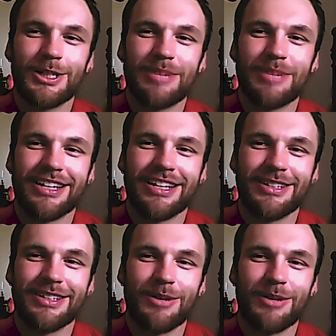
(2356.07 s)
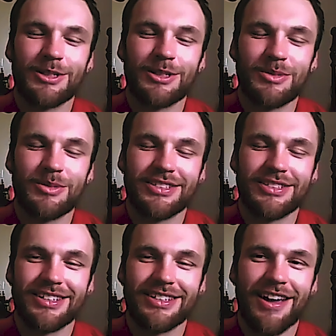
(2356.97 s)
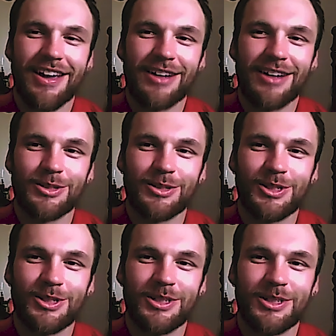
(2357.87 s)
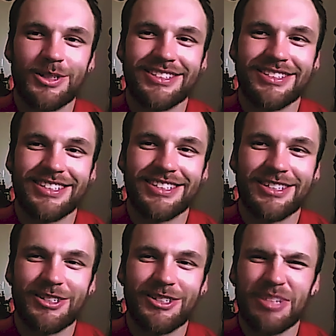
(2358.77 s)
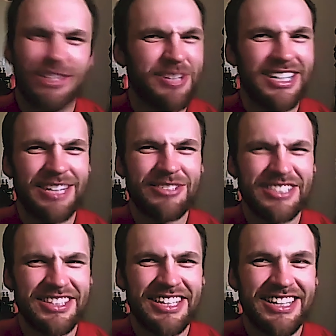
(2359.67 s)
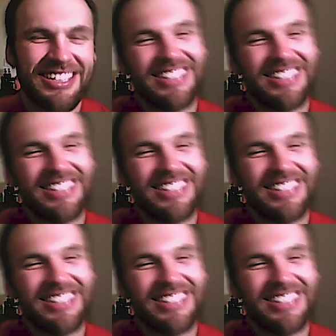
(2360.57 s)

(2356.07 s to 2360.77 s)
back at like where some of these like actors started, and like you'd be like, wait, he was in that?